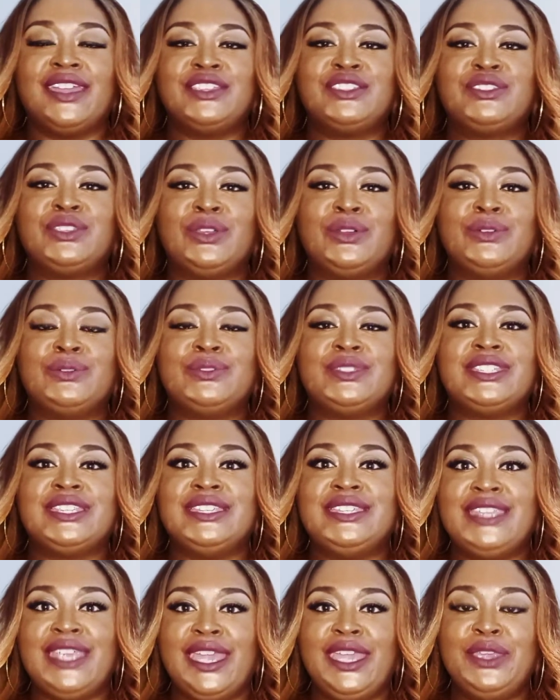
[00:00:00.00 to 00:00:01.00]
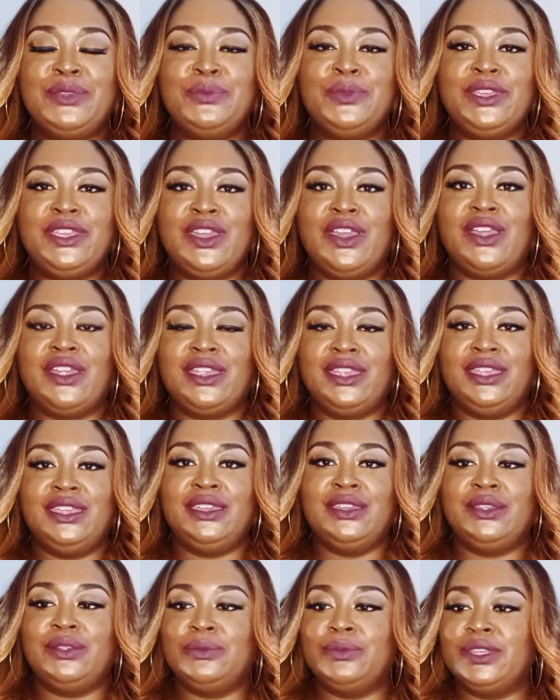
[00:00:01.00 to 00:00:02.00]
so today we are
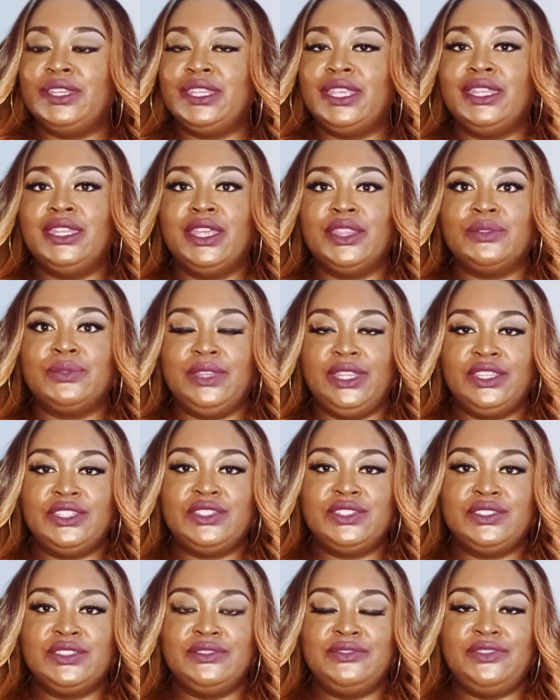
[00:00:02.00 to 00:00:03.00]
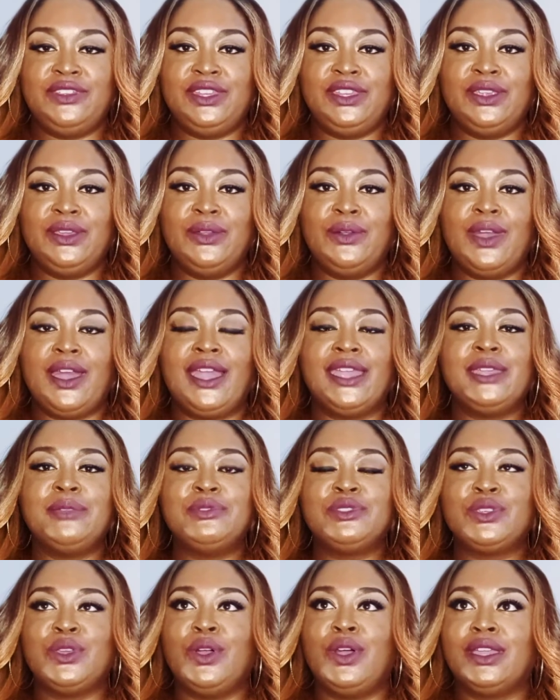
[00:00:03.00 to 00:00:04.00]
here with another relationship video. I
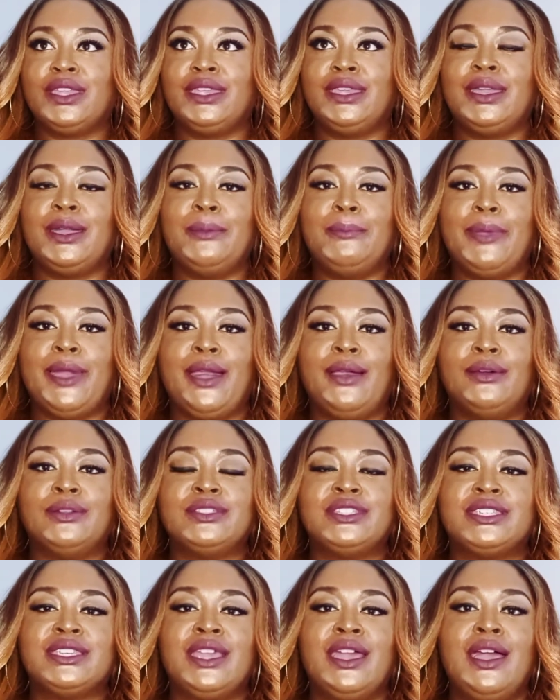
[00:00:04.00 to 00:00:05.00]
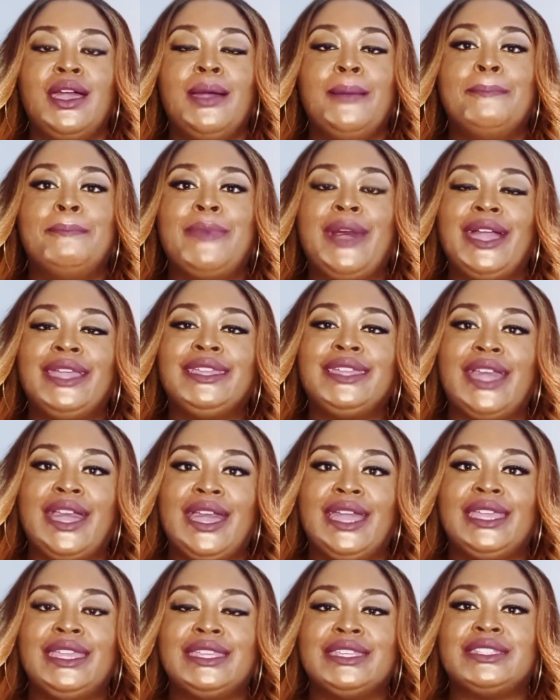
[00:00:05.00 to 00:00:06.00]
am talking about my
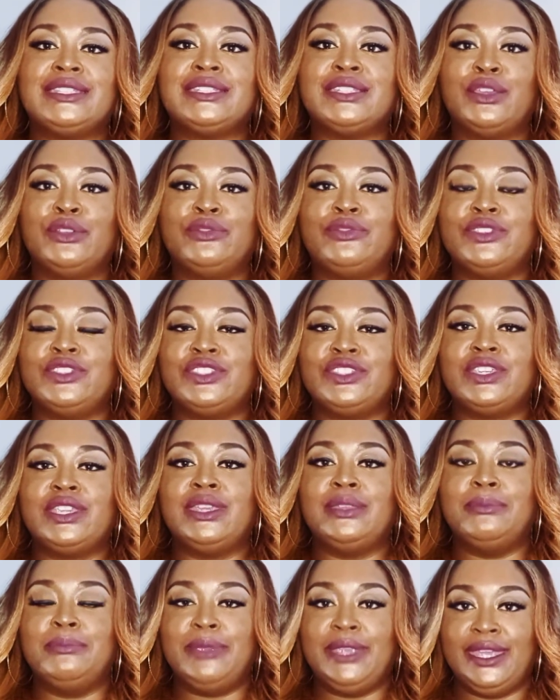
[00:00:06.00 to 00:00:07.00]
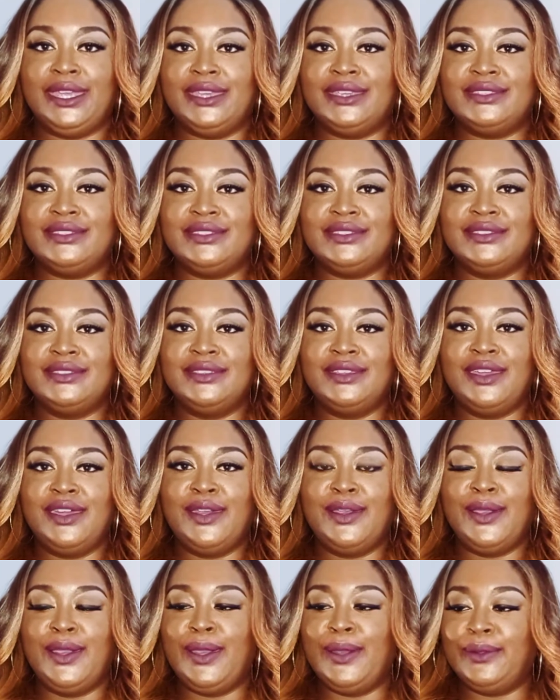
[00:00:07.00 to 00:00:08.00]
guy is selfish in bed.
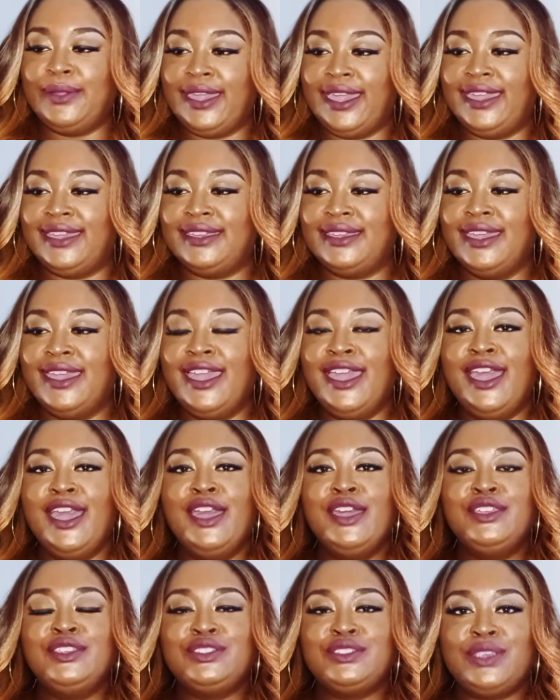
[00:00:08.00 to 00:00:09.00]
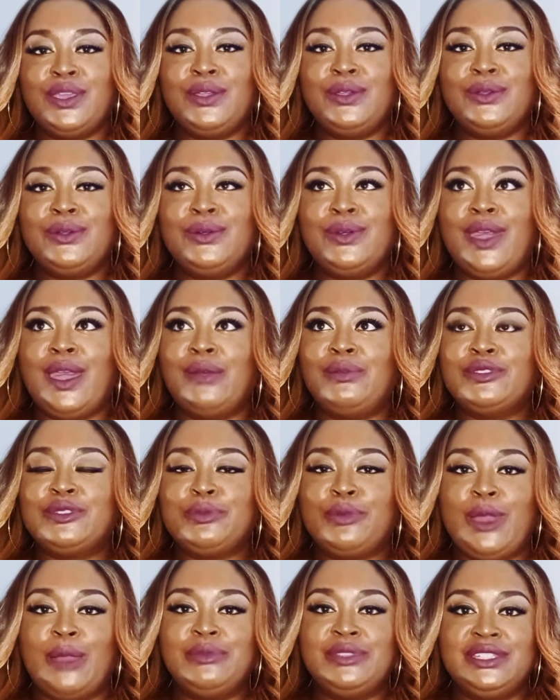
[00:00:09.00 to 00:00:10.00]
Okay, so I was
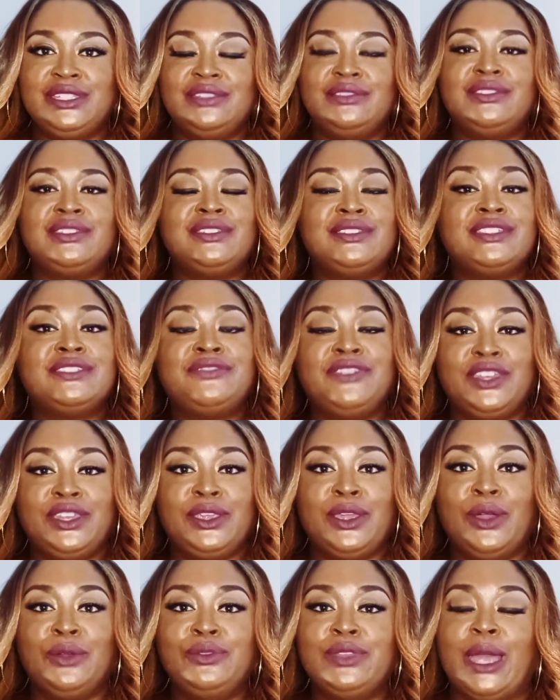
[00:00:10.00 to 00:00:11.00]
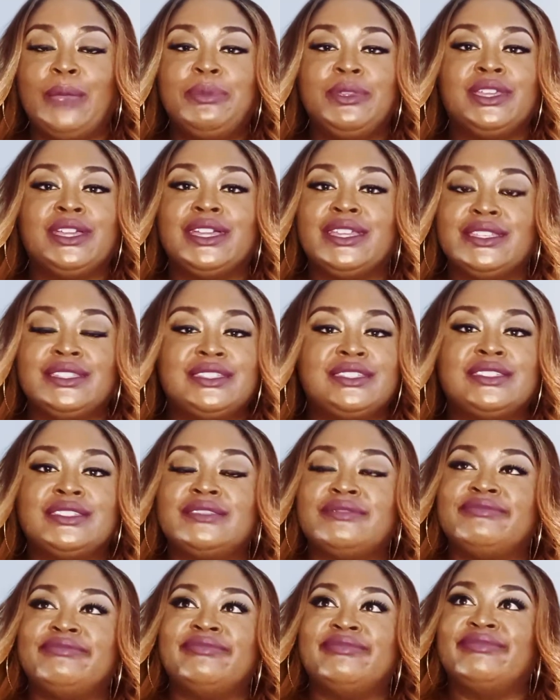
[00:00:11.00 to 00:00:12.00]
prompted to do this video, not
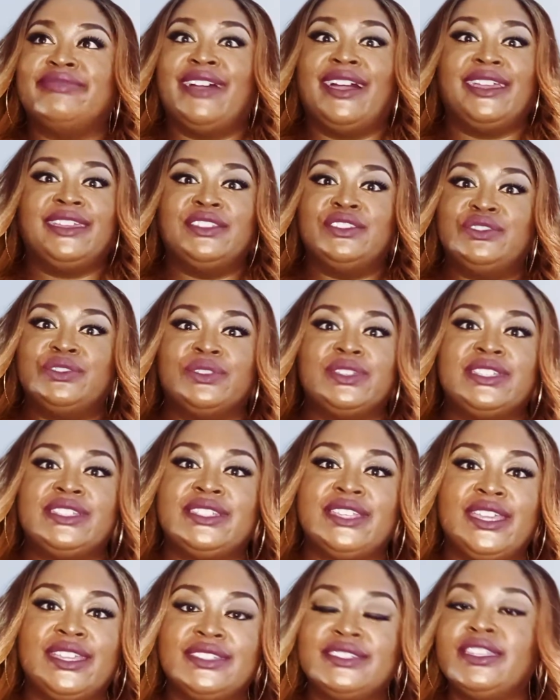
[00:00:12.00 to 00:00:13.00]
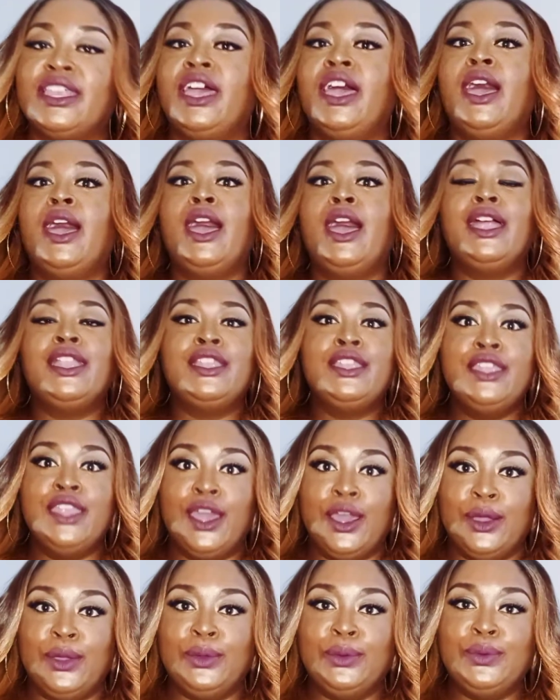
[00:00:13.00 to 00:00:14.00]
because I enjoy sex,
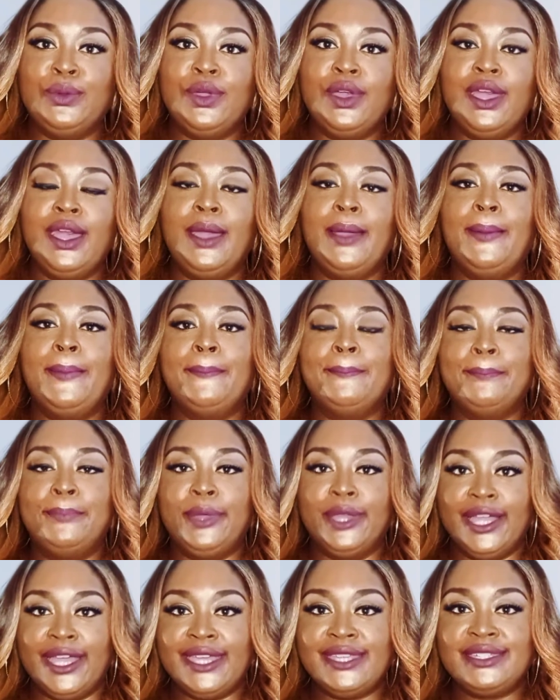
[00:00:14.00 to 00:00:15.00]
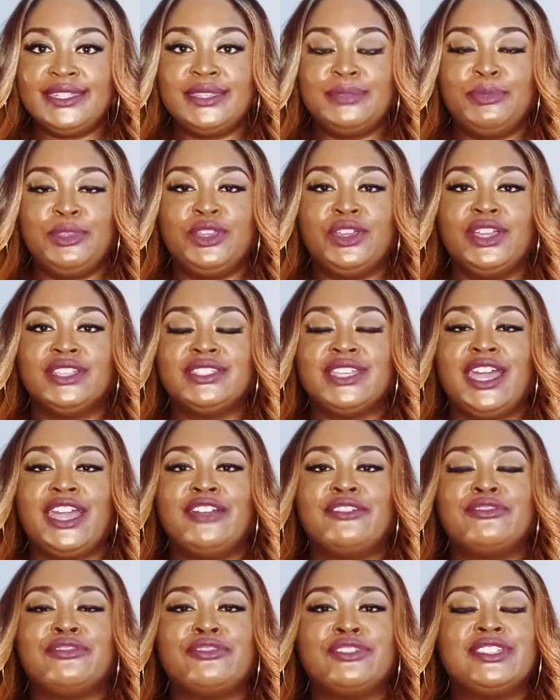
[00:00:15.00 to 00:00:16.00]
no, but because I
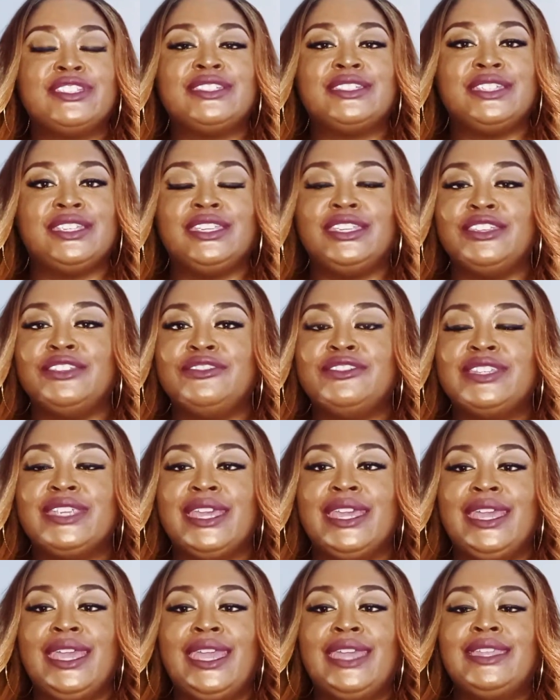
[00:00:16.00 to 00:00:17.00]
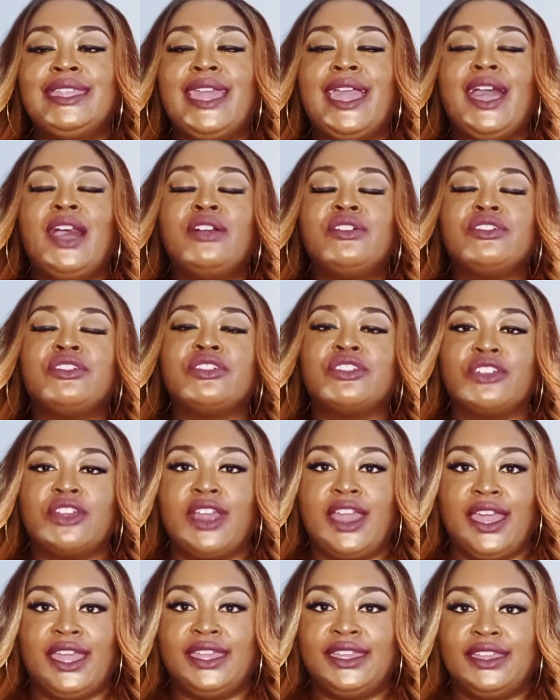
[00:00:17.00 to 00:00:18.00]
have received an
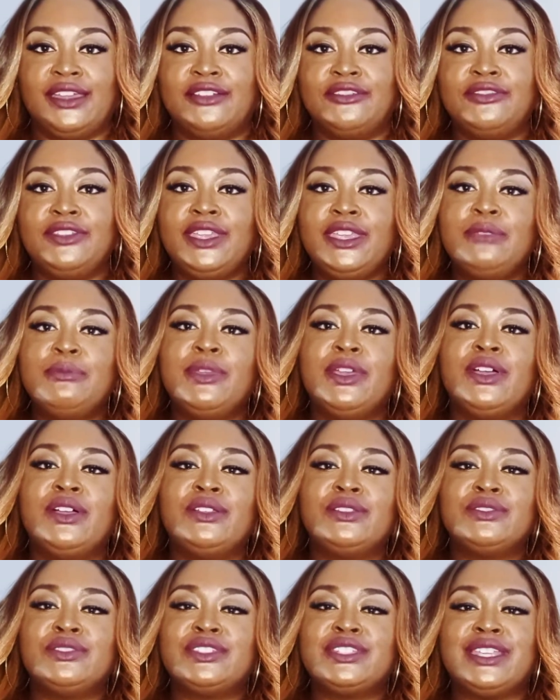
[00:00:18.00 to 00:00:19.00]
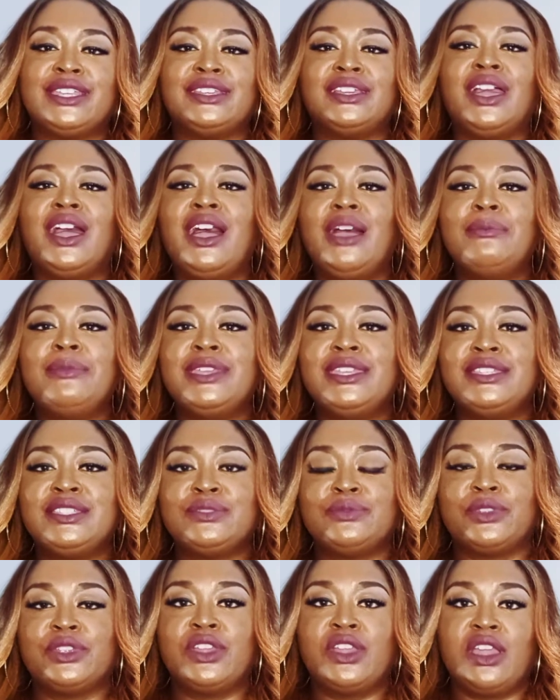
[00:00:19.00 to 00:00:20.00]
outcry of emails and
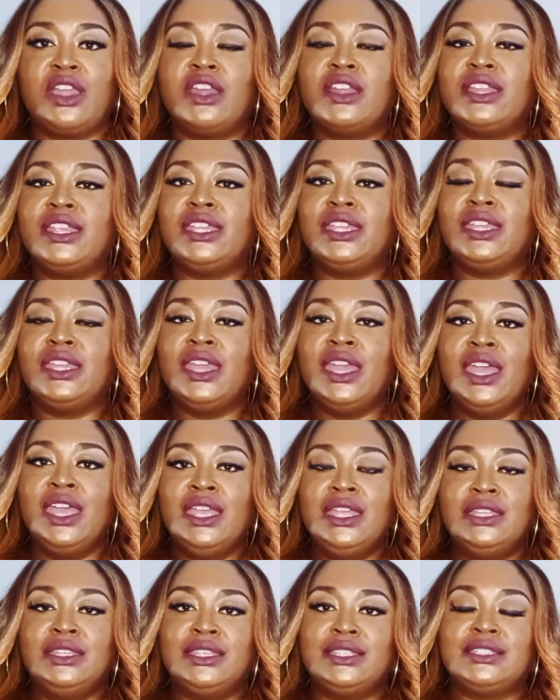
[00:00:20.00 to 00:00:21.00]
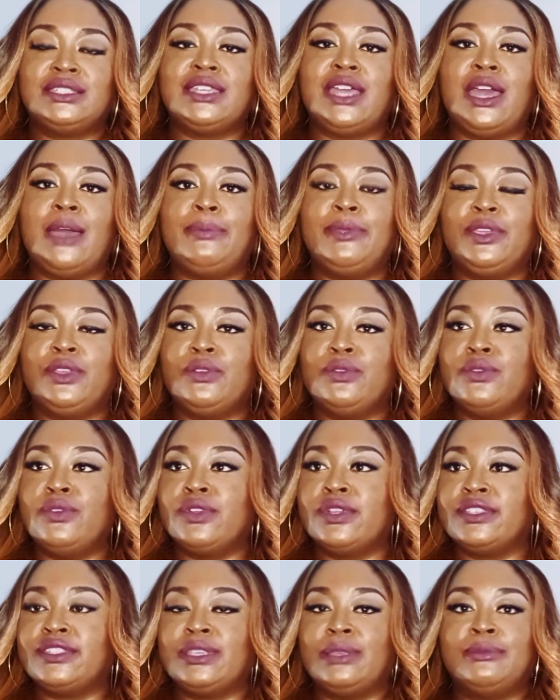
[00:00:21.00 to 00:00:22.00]
comments regarding this topic
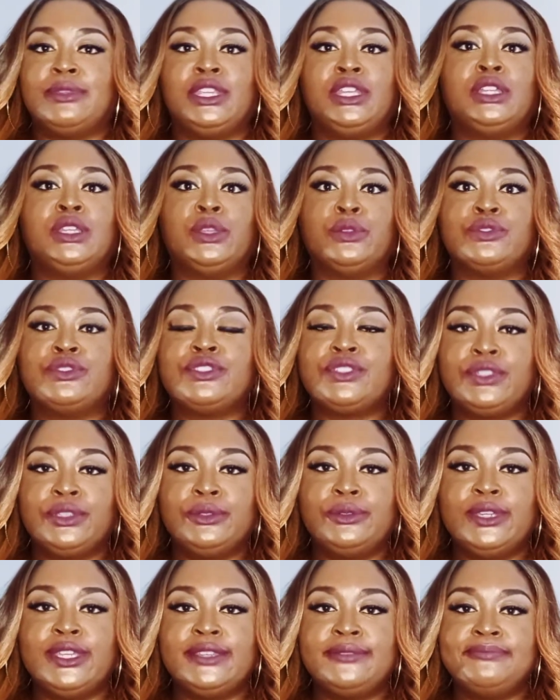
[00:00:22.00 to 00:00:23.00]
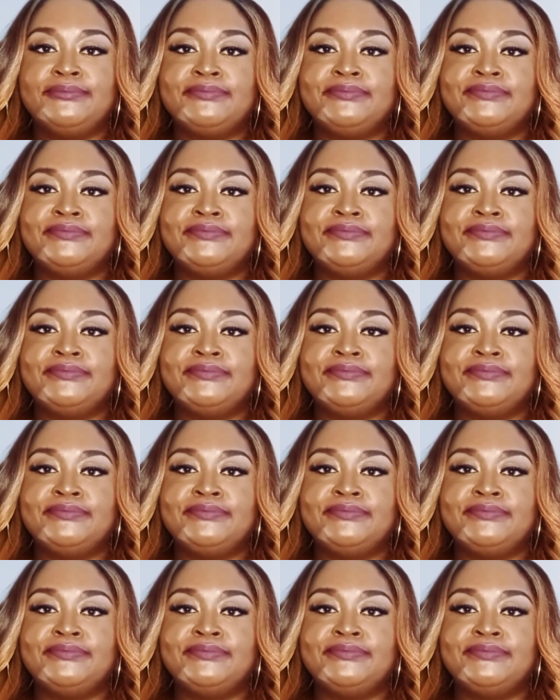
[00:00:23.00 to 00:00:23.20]
or something close to it,